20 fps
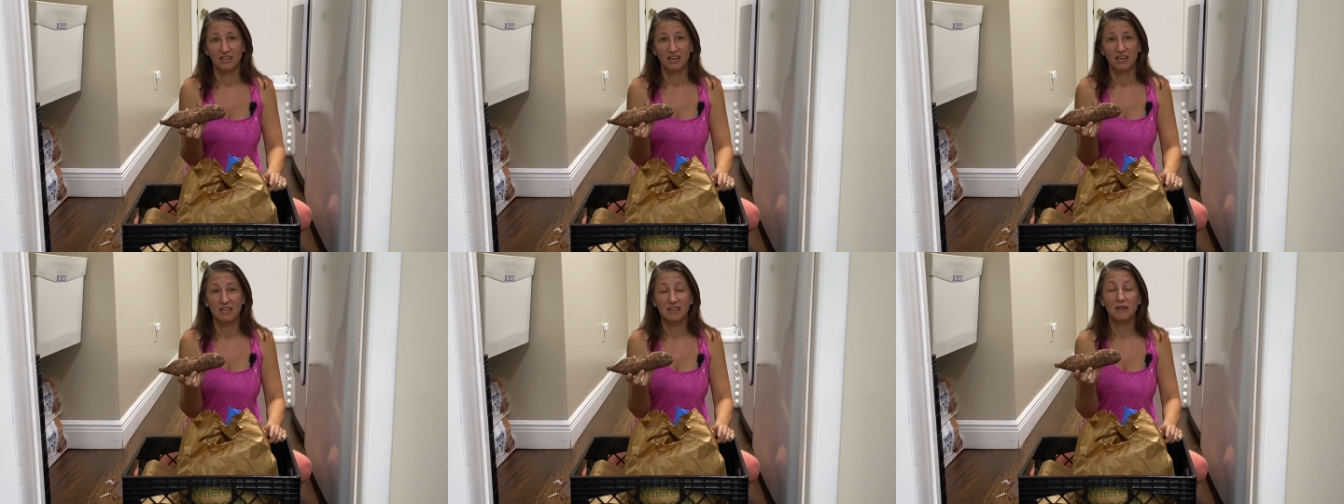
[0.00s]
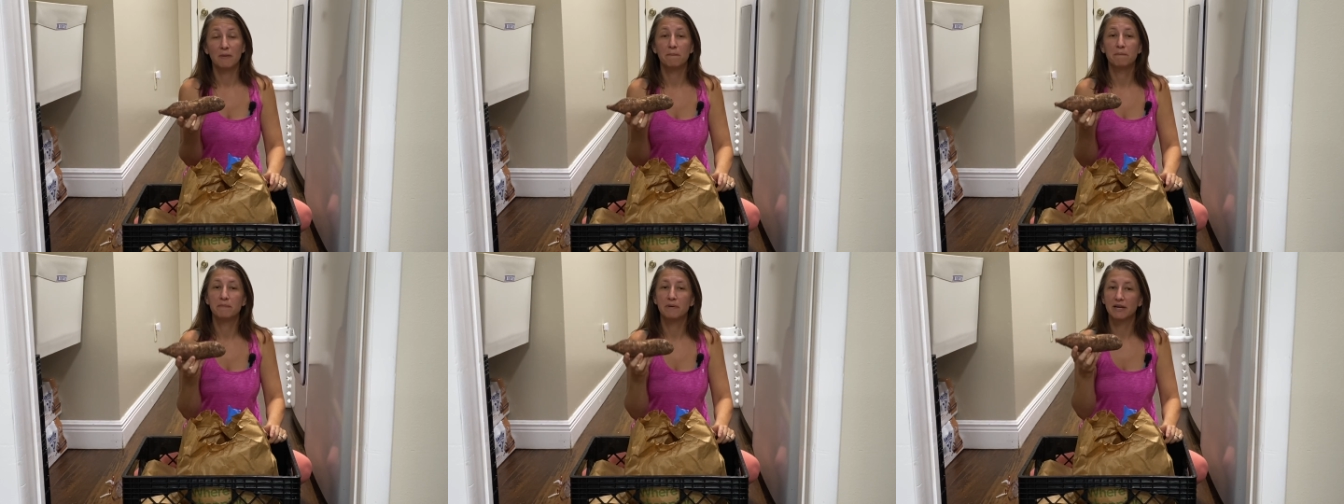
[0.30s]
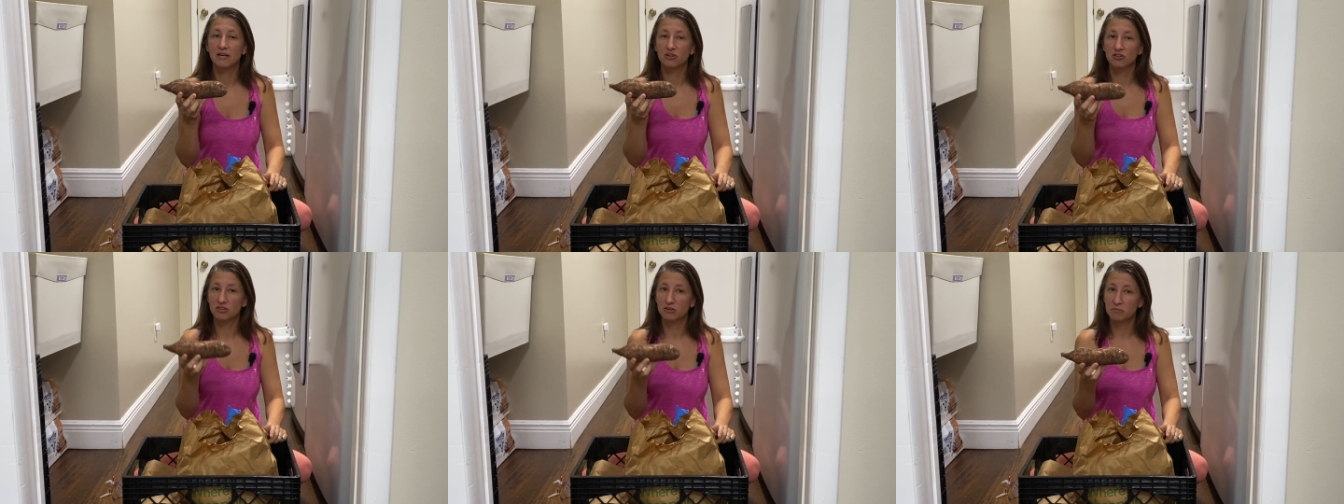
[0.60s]
The
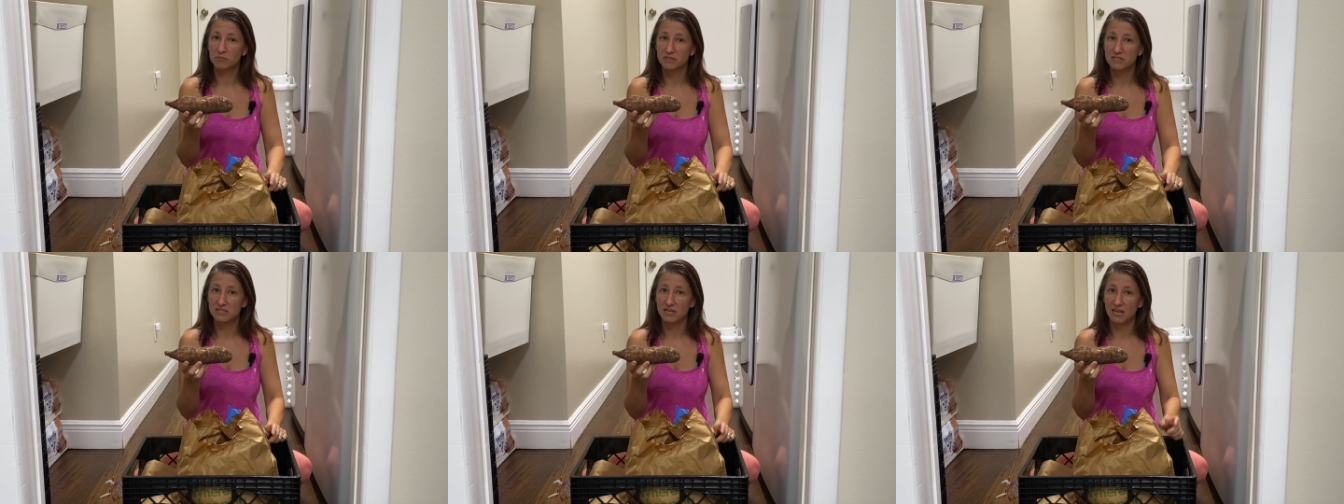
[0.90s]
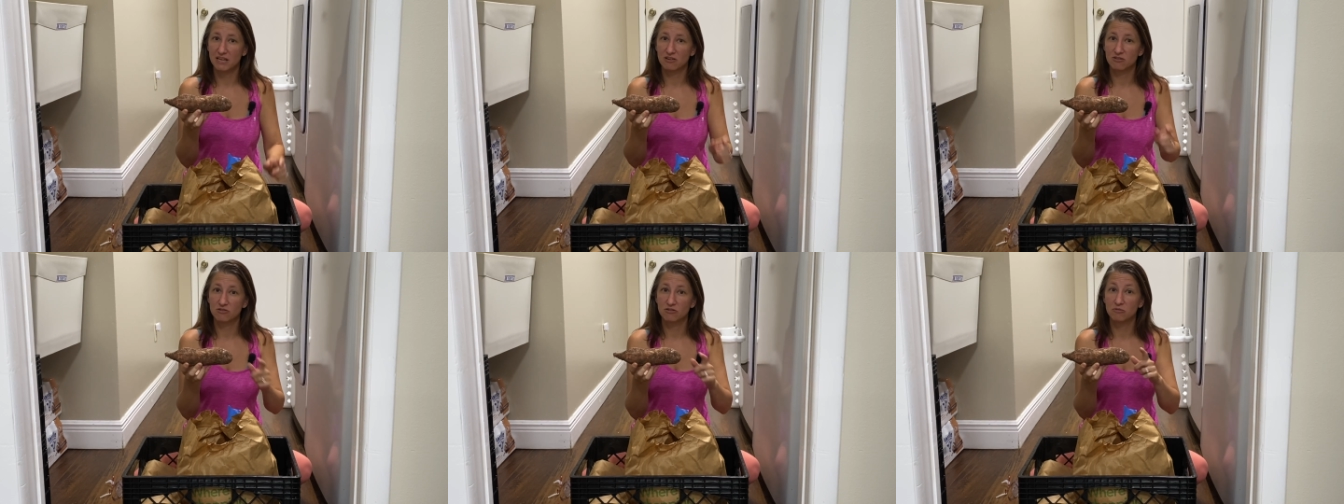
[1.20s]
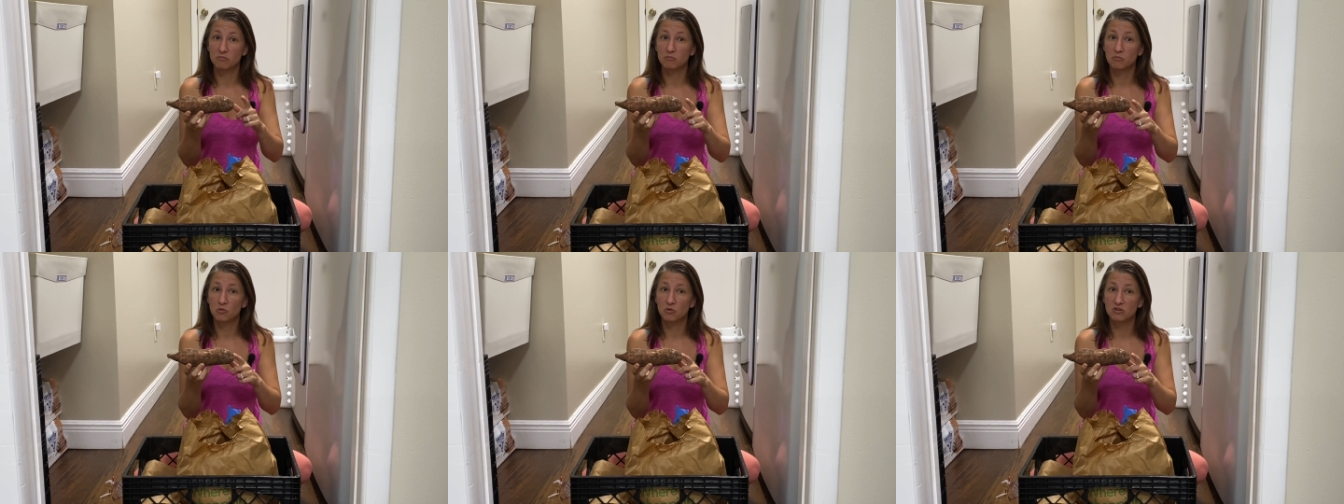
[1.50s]
bigger the potato, the
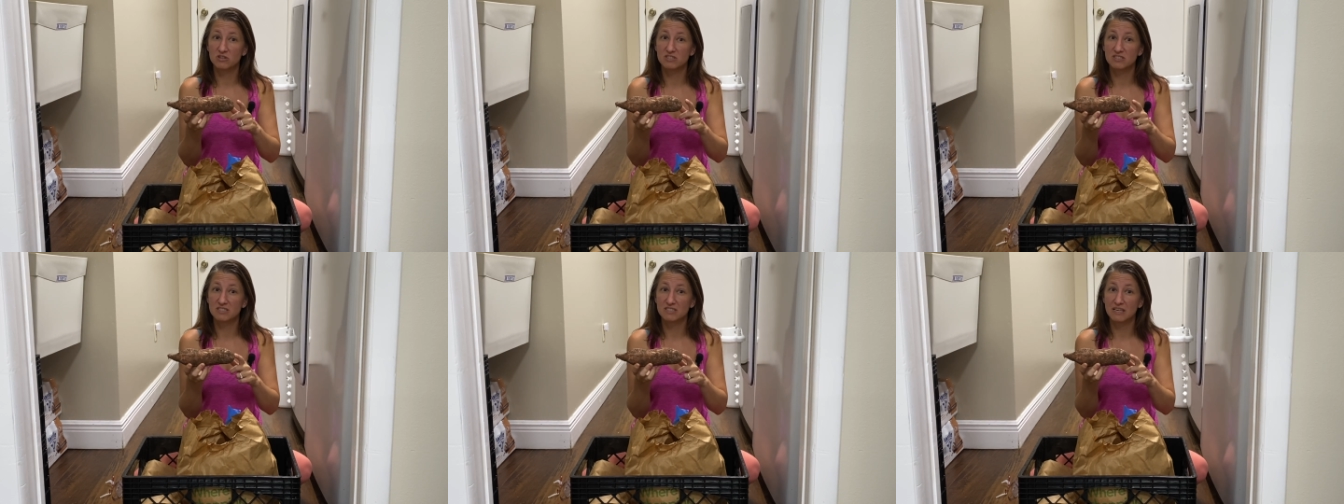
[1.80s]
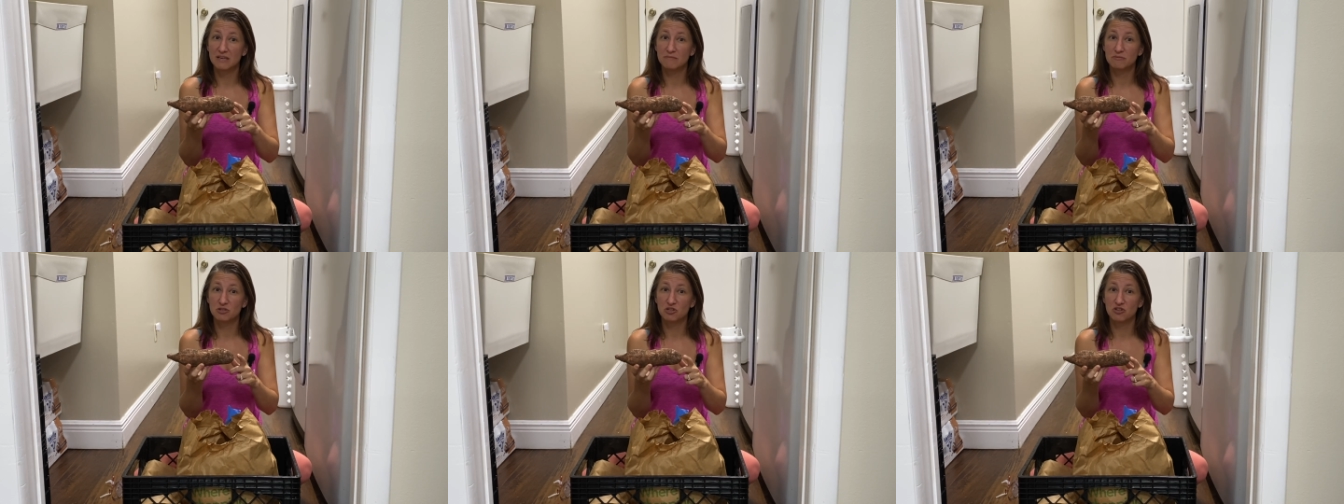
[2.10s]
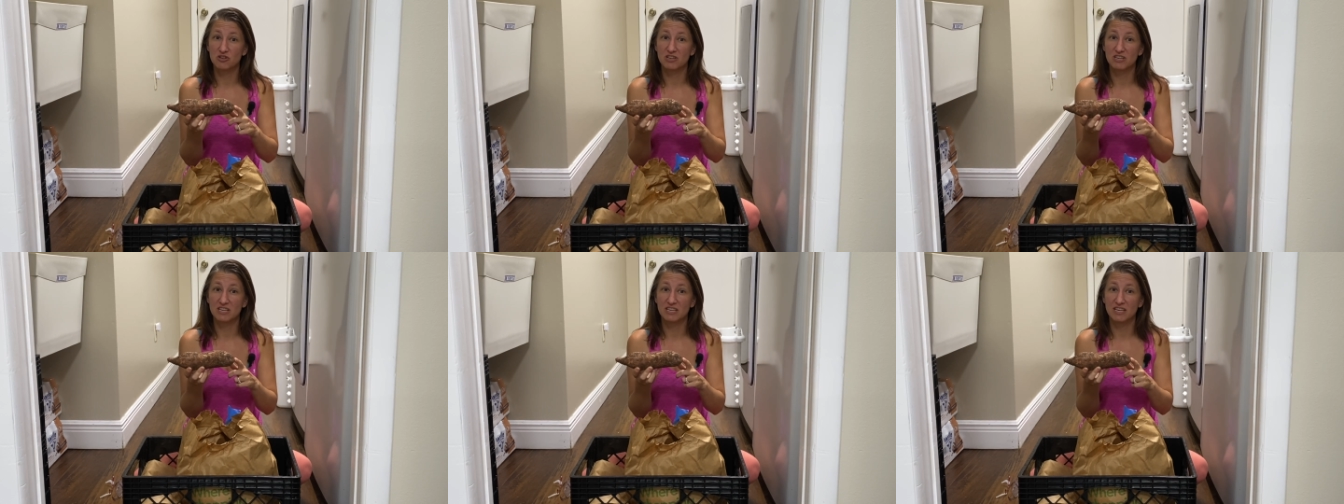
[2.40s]
more slips you
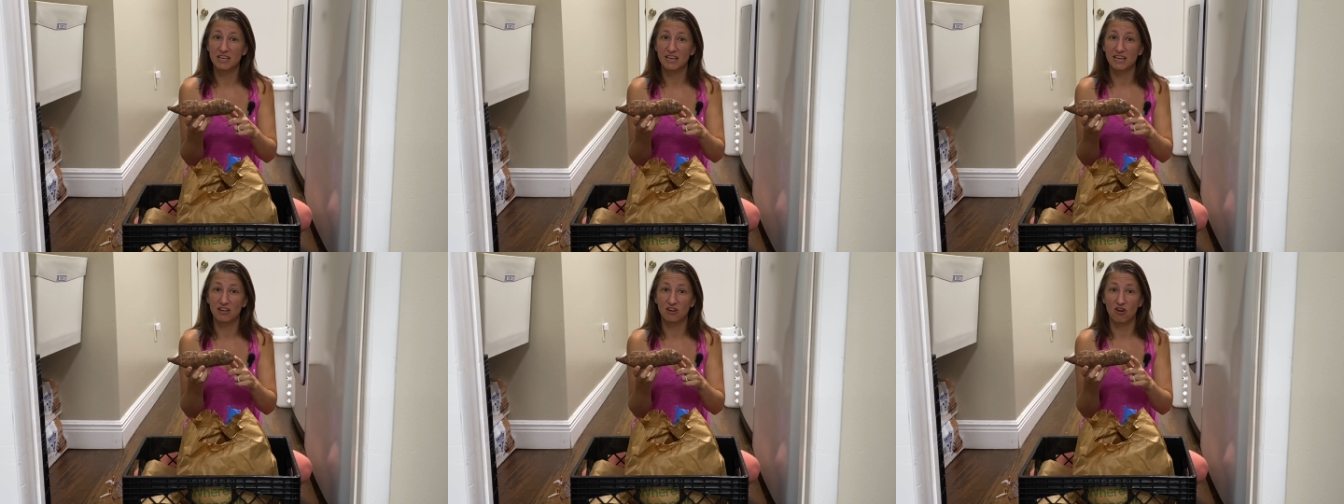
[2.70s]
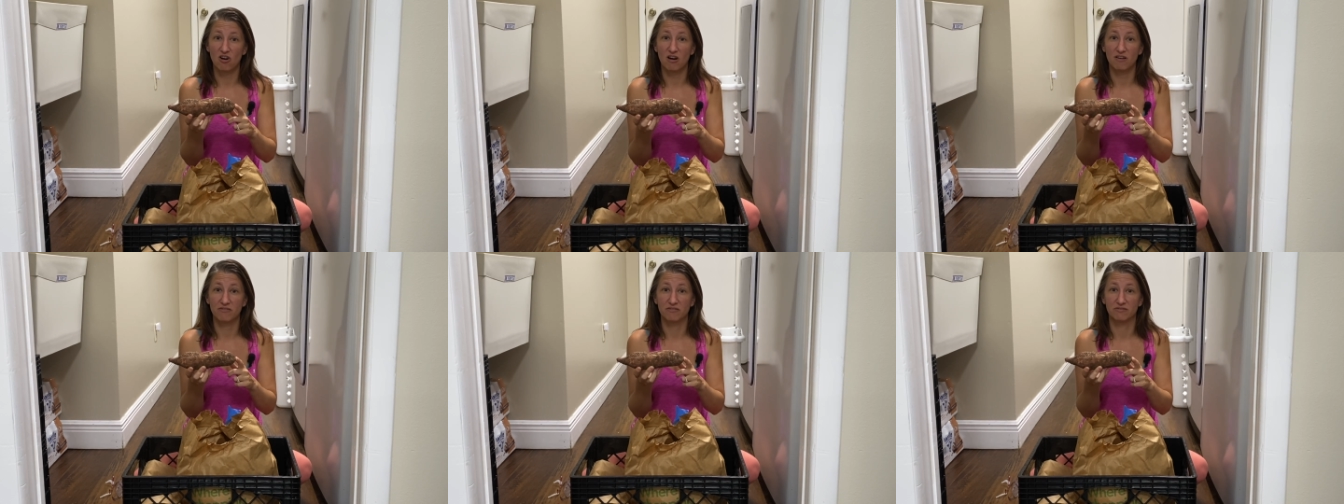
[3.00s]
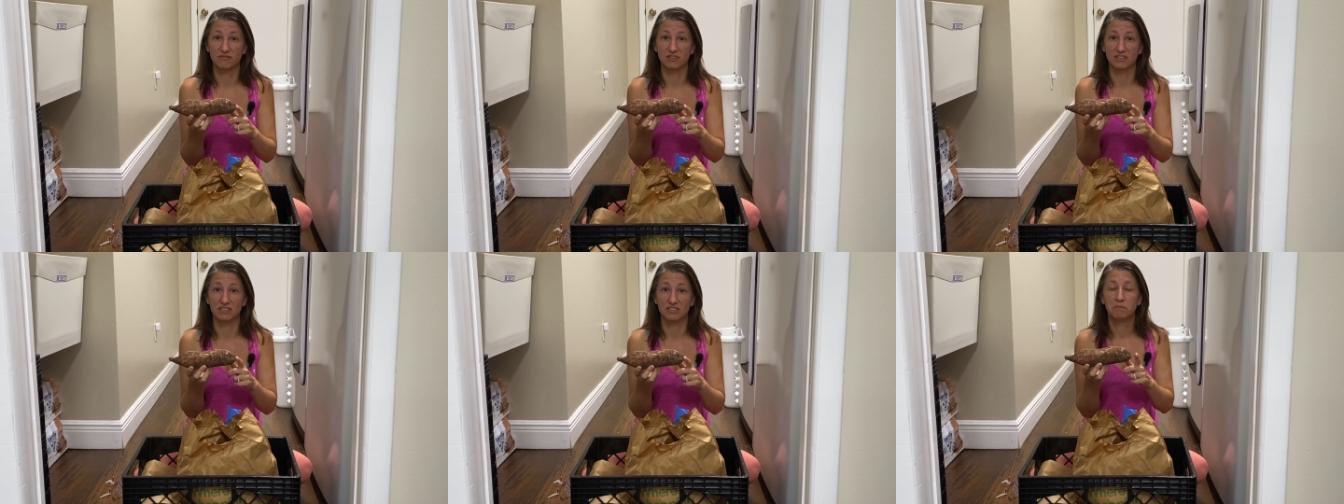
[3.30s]
can get off of it.